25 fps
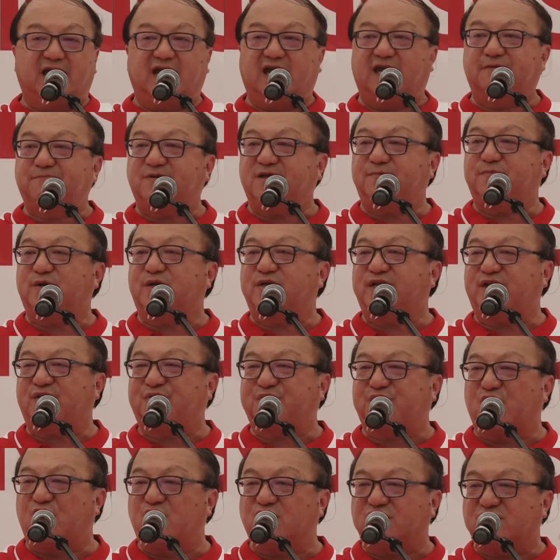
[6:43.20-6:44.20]
Everybody
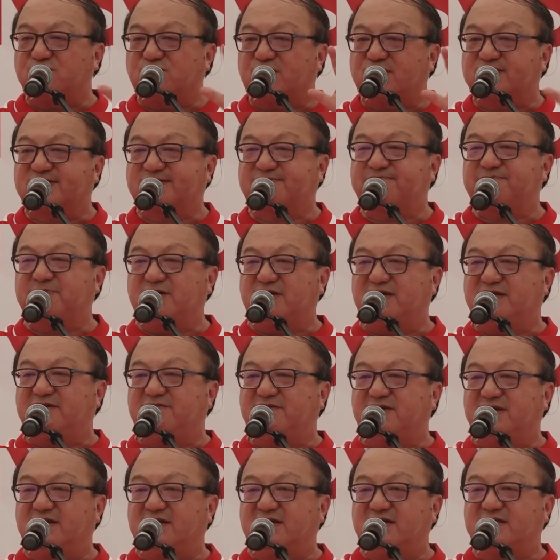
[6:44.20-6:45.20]
thought it was
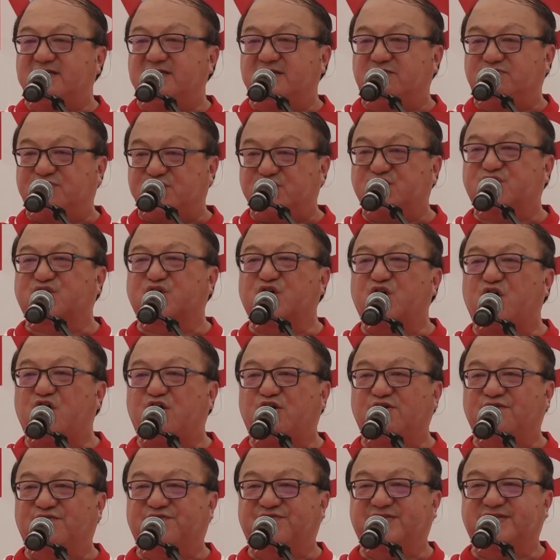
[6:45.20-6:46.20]

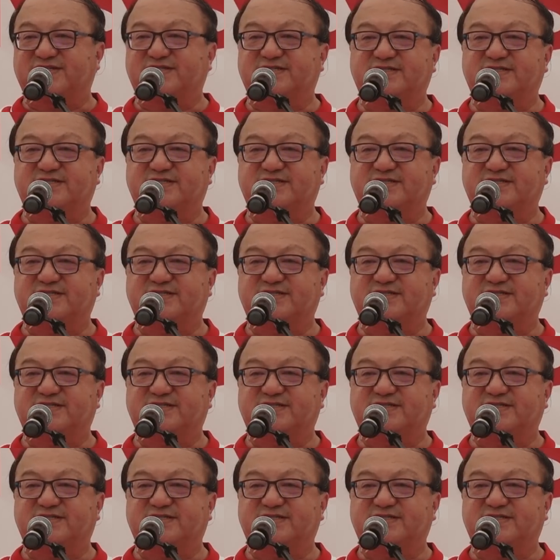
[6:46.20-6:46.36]
resolved.